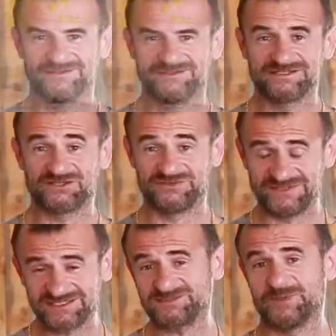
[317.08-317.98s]
So
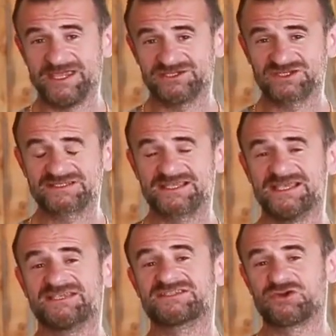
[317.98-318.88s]
this matrix
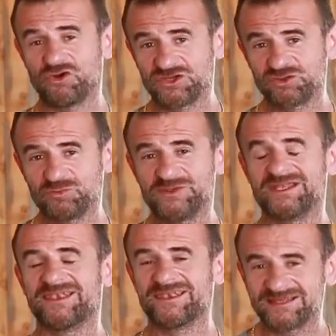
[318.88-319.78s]
is going to be
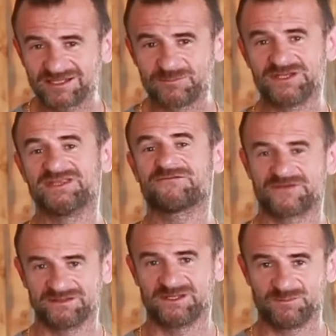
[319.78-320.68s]
a little bit
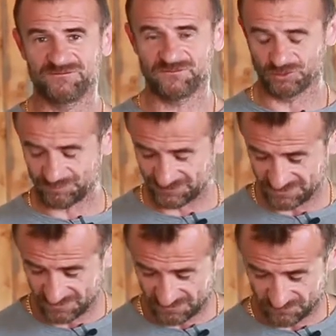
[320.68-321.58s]
different than before.
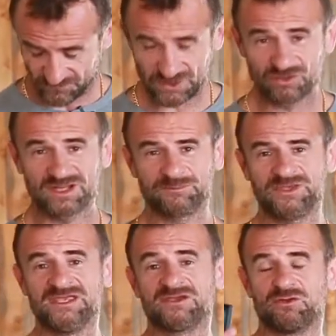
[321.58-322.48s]
We're gonna
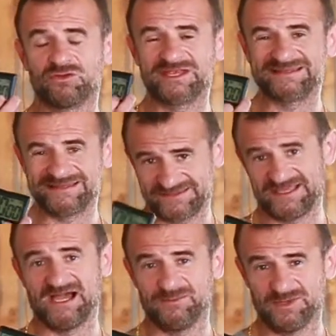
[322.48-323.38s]
be including the
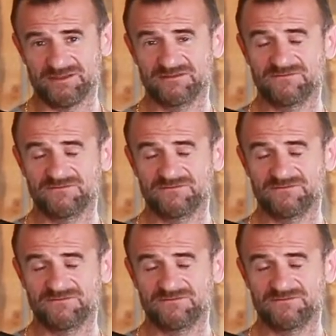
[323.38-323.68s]
timer